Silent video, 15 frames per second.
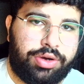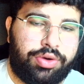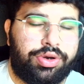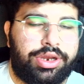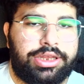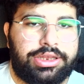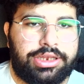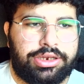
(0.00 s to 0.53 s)
or
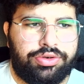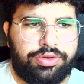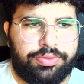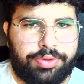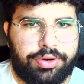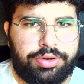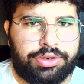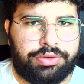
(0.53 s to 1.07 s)
not a new
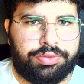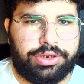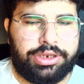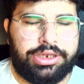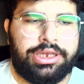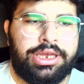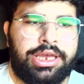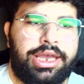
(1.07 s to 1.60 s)
prologue
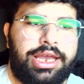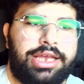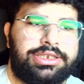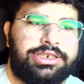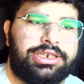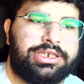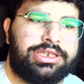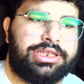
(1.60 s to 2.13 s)
really, it's
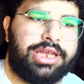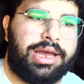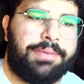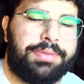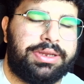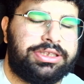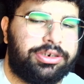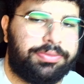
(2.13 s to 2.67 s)
just a
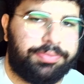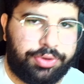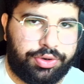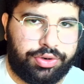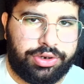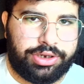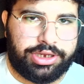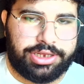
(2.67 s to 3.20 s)
better
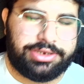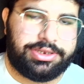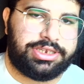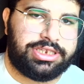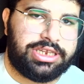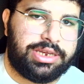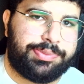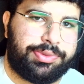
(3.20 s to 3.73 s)
prologue. It's the
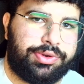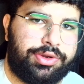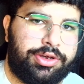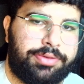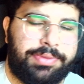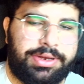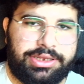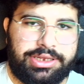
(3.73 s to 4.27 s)
same
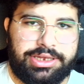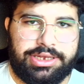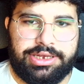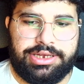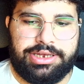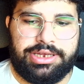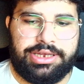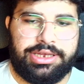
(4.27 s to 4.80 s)
prologue, but
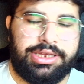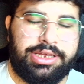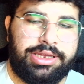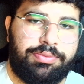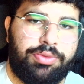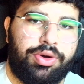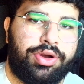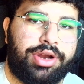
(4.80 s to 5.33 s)

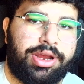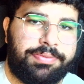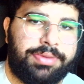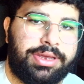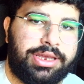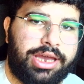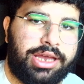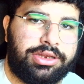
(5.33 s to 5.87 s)
more are
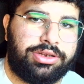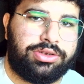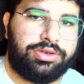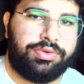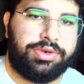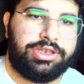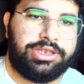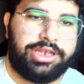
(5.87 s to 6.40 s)
being added
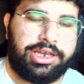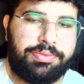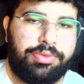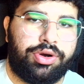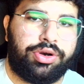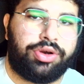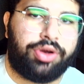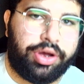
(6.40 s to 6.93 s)
to it, like
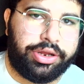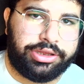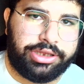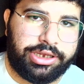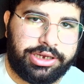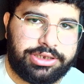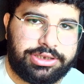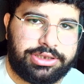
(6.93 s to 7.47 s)
more
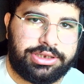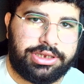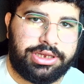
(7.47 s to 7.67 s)
context